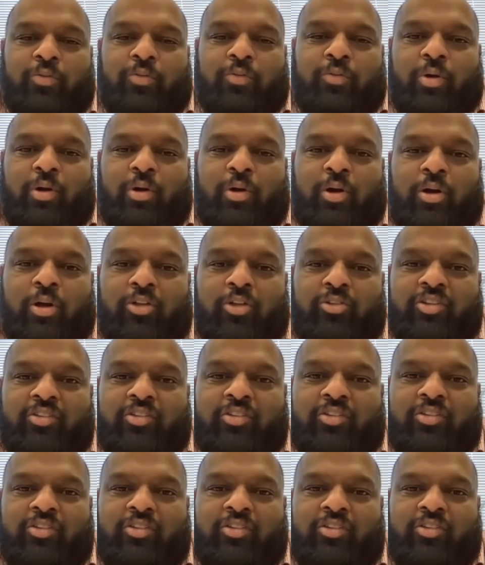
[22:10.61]
people
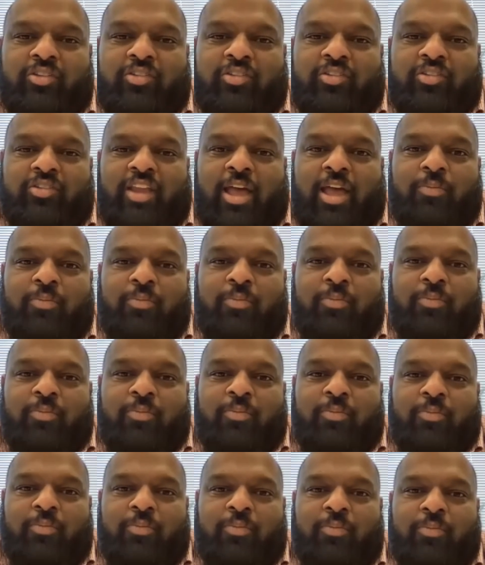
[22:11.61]
overall, just
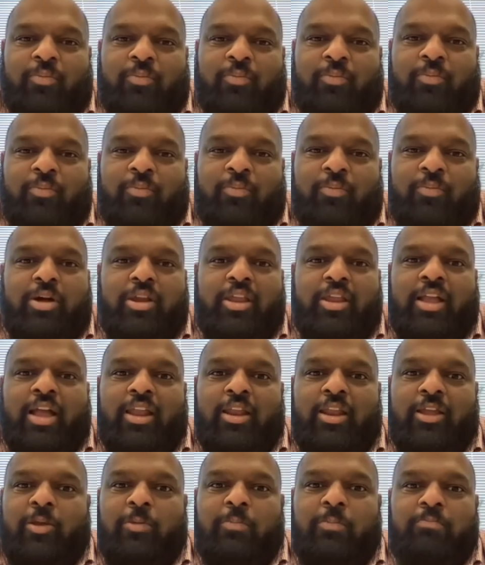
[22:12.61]
helping see
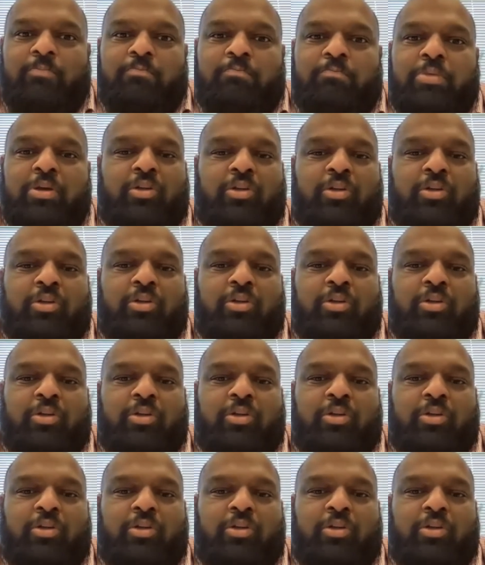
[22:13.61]
everybody kind of